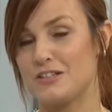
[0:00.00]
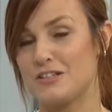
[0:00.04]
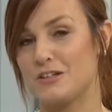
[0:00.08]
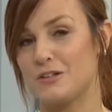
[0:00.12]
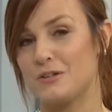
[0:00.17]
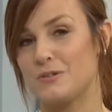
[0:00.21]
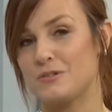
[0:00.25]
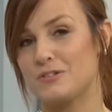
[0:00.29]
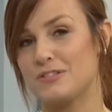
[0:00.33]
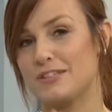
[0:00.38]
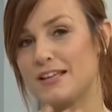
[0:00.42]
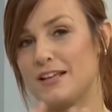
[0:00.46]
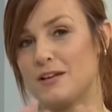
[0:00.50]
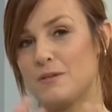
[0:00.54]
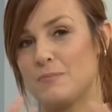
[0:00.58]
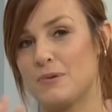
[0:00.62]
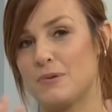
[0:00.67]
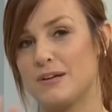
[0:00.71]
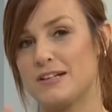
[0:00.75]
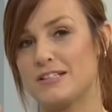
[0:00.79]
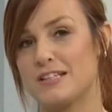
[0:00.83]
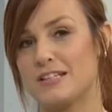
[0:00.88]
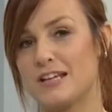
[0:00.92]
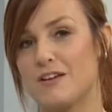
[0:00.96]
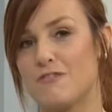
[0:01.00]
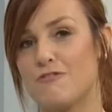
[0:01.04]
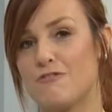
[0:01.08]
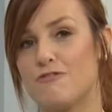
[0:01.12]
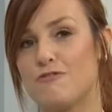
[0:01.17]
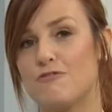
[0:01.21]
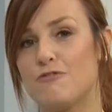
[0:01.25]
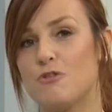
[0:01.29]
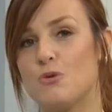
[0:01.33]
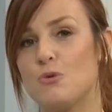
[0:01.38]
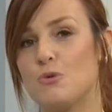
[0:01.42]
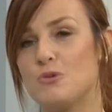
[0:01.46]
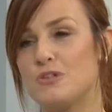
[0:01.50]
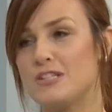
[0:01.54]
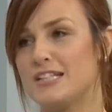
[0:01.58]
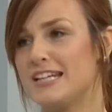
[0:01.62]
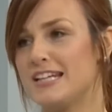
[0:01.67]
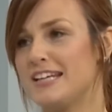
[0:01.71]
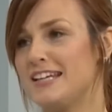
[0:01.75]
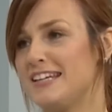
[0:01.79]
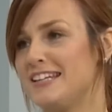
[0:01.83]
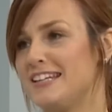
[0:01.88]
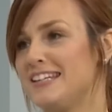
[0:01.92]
to celebrating 40